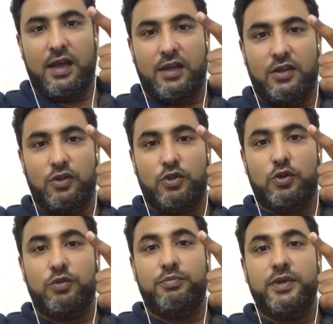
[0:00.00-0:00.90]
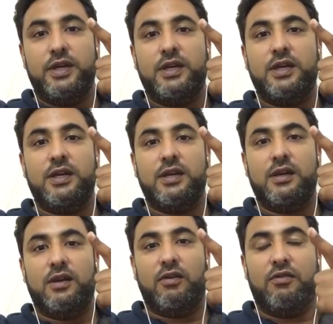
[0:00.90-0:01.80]
you should be
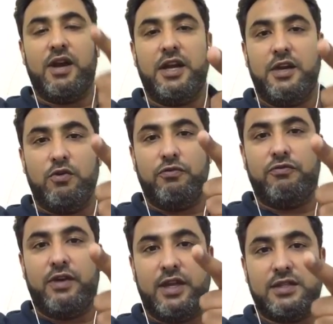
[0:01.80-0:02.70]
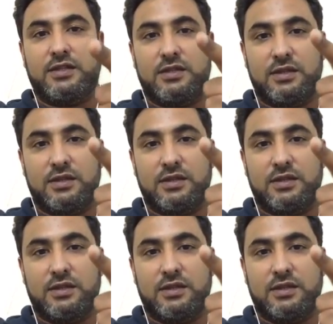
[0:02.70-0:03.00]
ready to face